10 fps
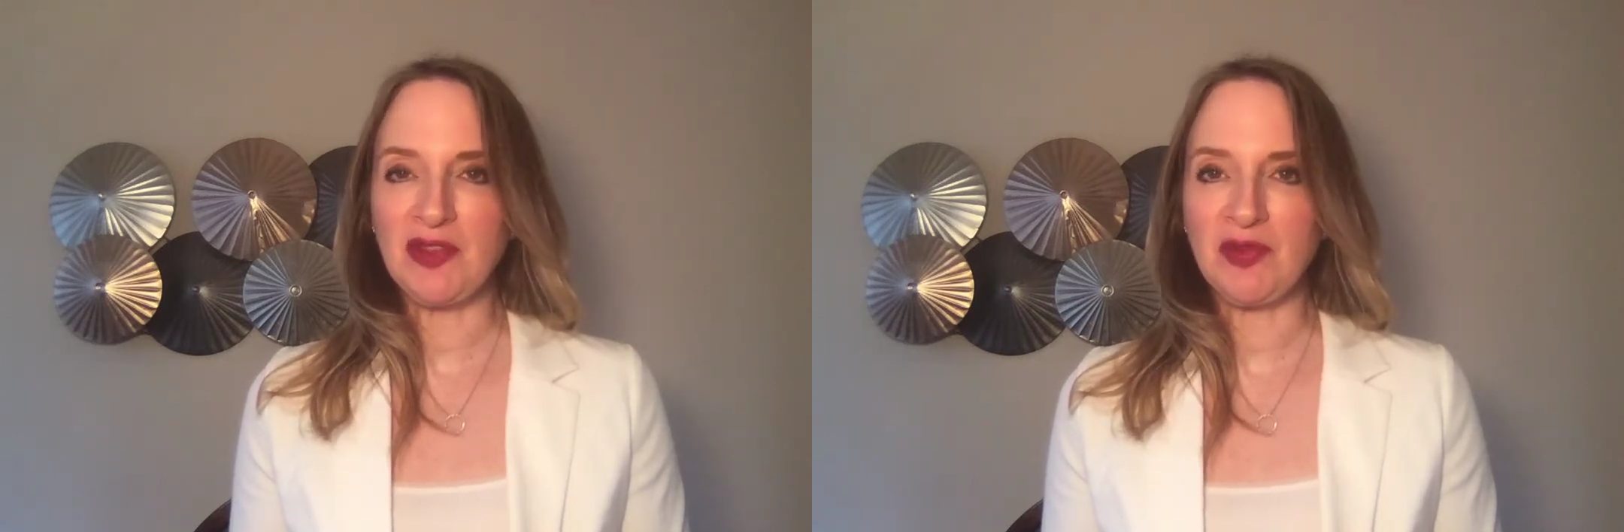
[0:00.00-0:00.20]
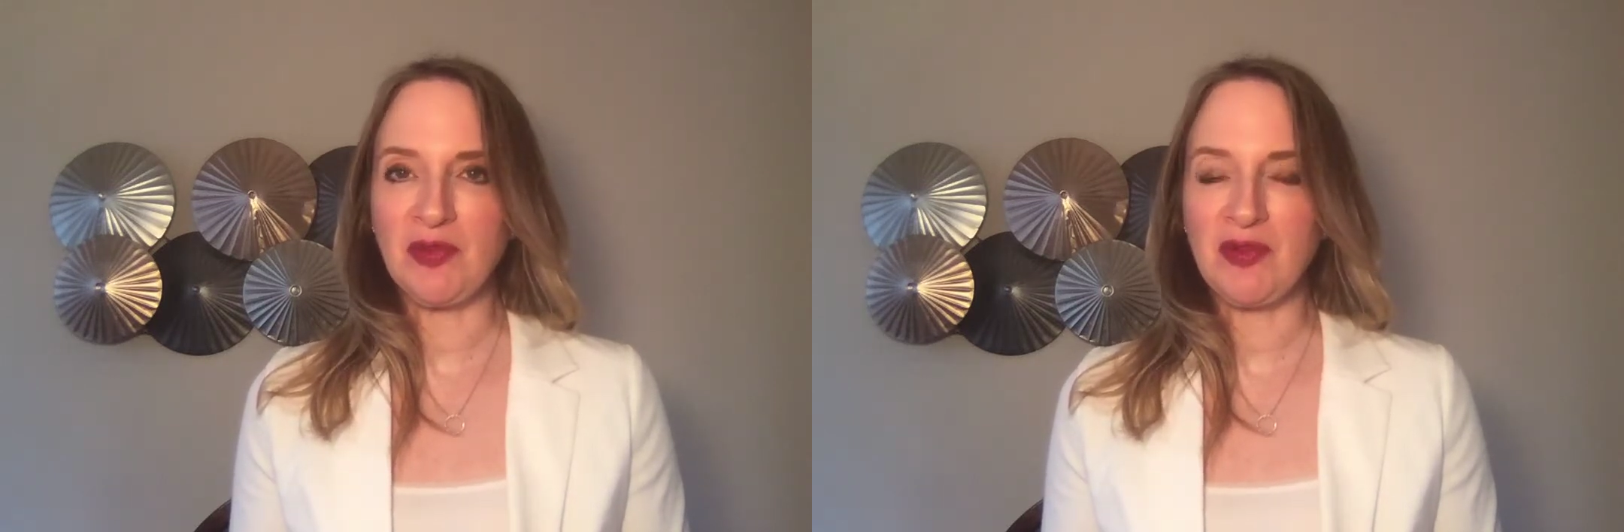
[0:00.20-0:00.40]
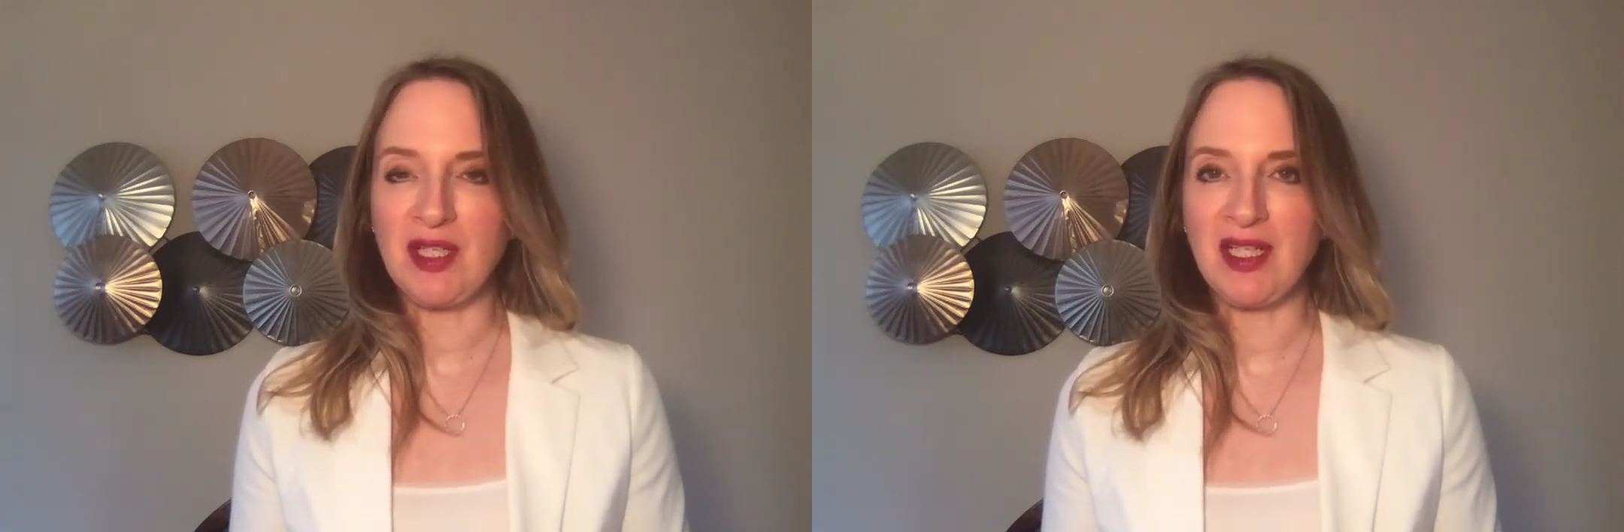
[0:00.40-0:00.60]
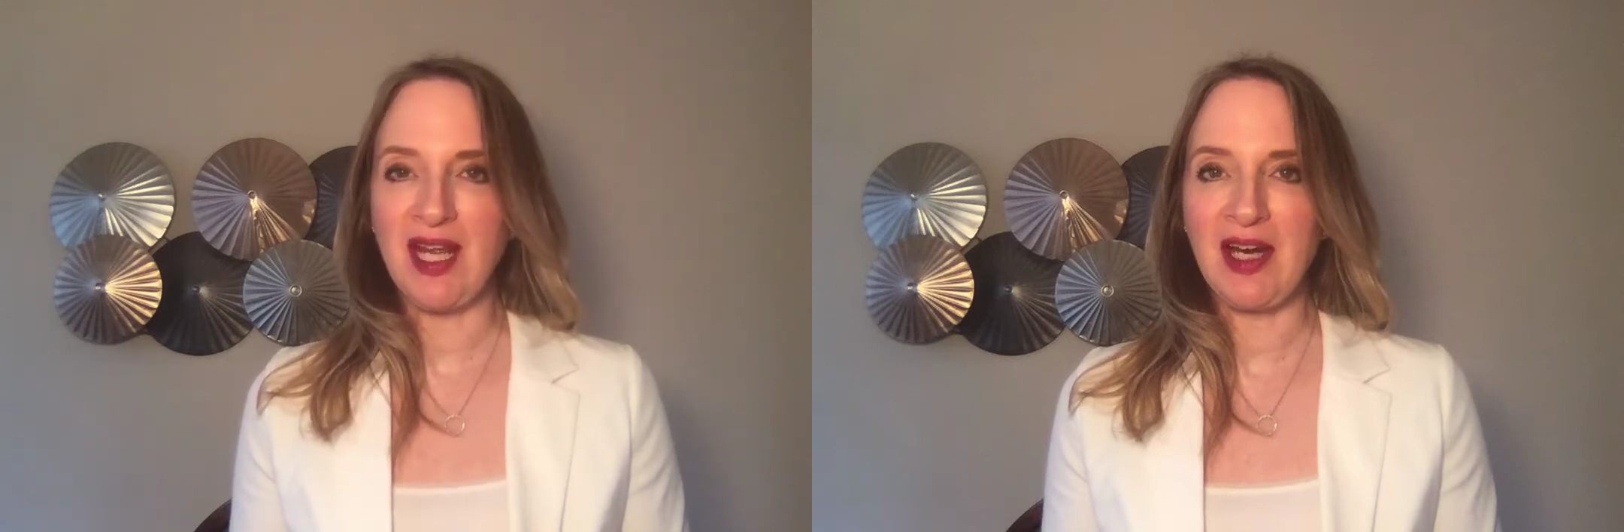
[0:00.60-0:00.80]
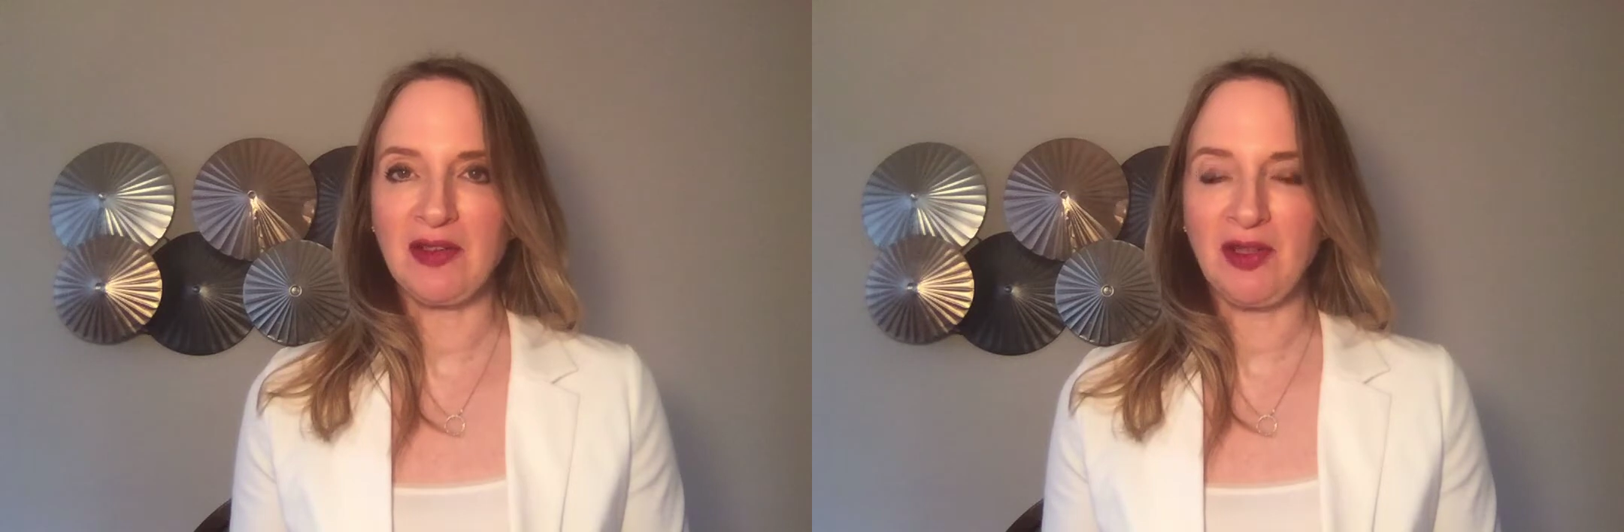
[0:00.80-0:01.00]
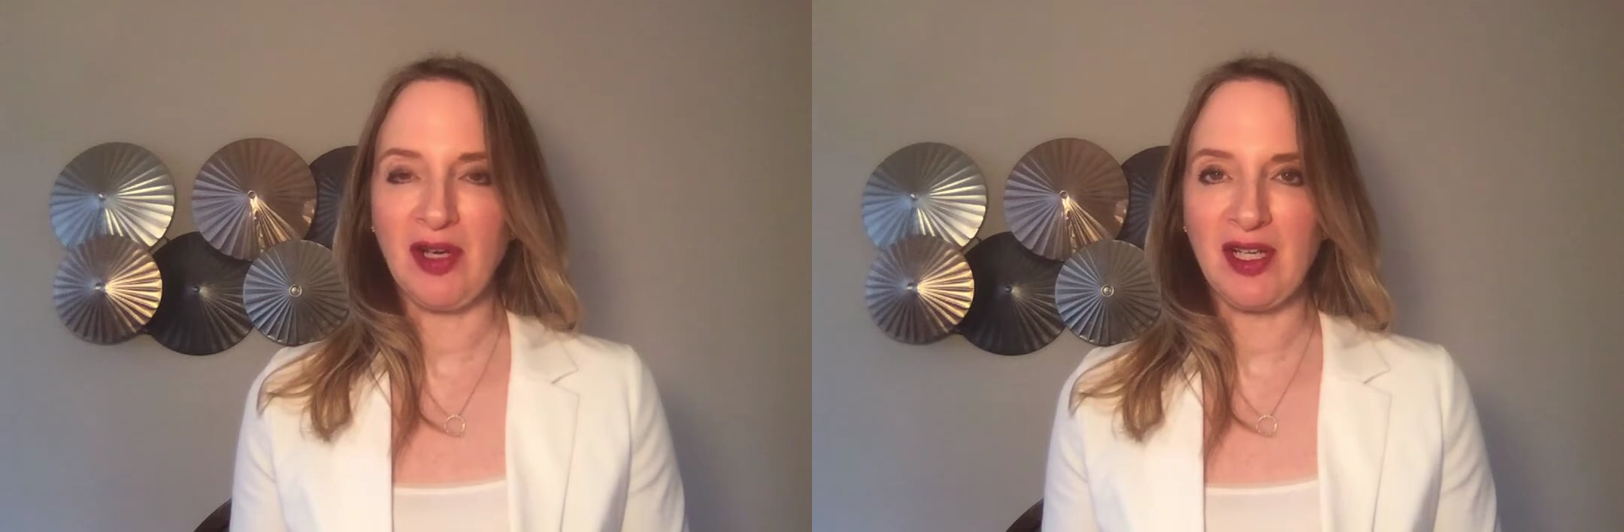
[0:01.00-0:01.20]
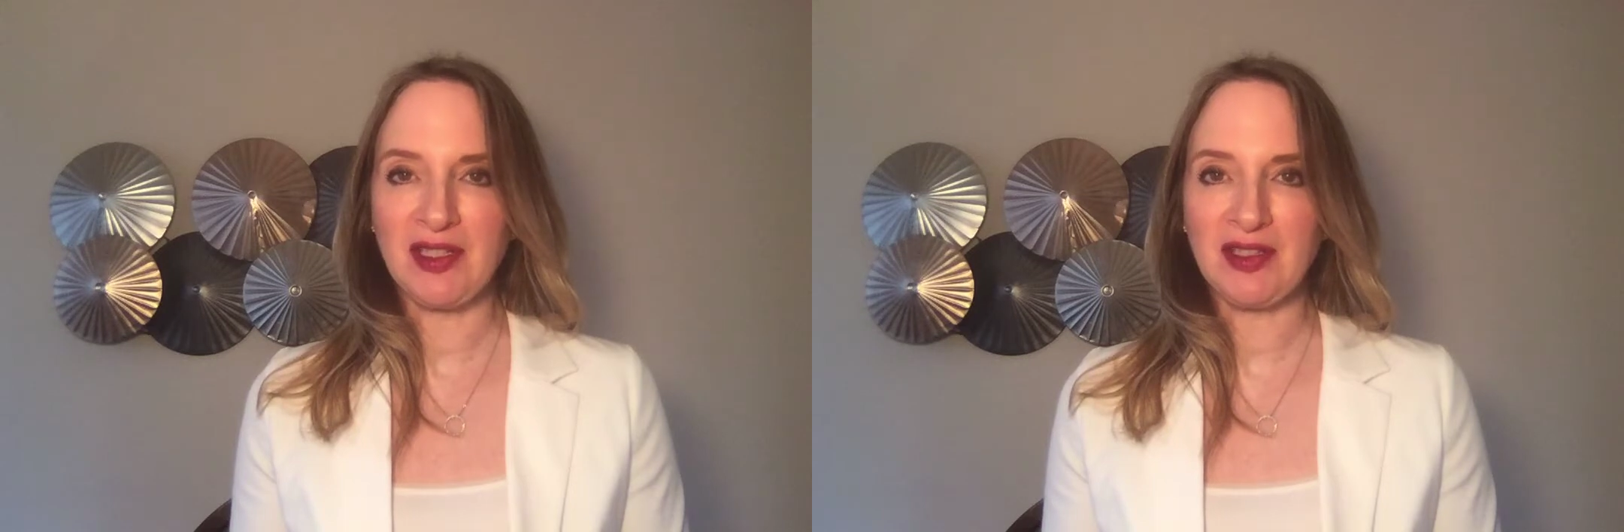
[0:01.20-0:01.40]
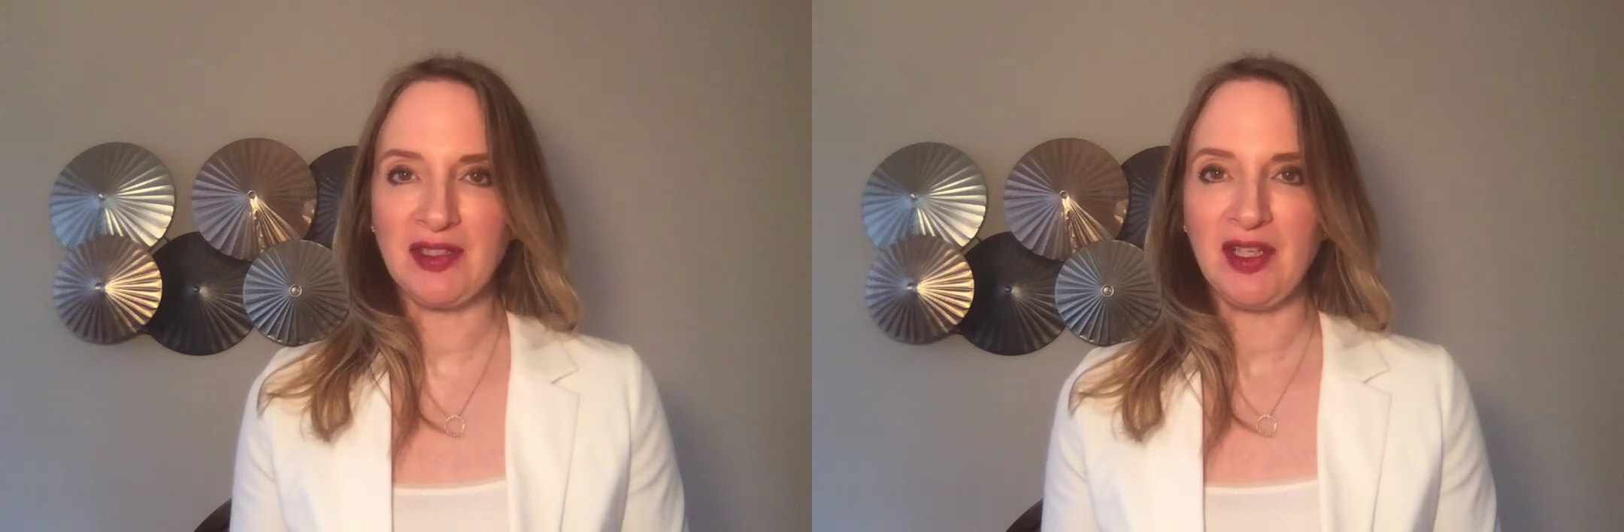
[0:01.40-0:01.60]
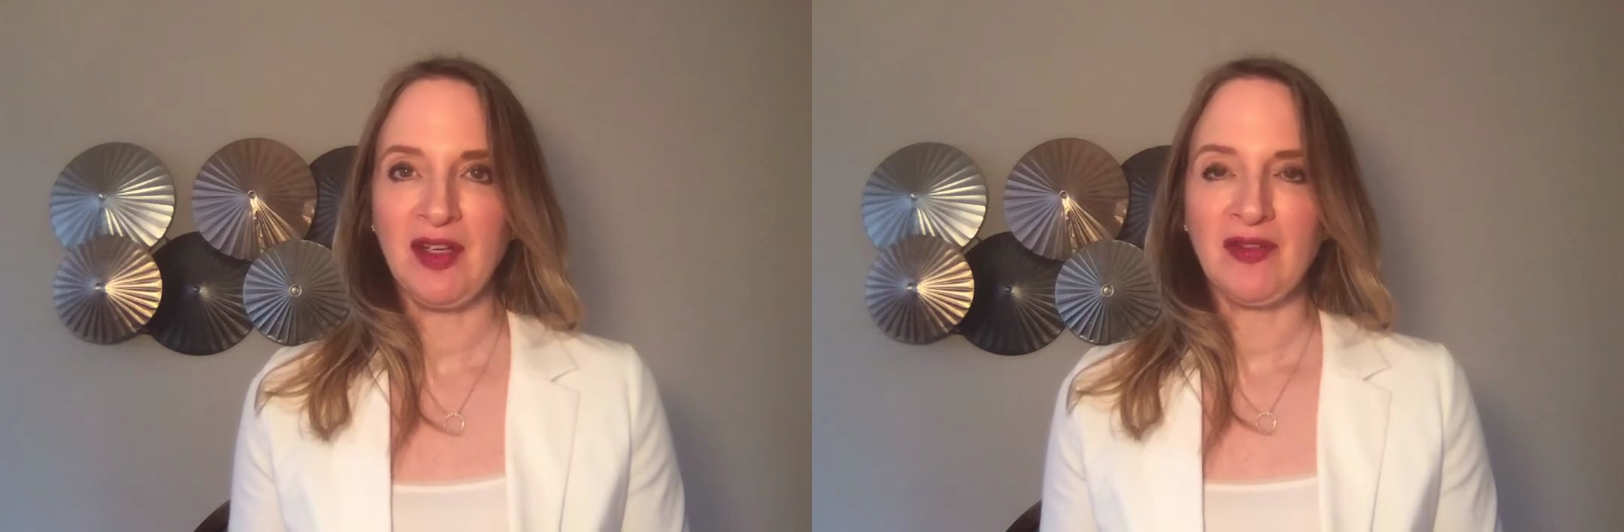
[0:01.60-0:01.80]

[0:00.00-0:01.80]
reporting hair loss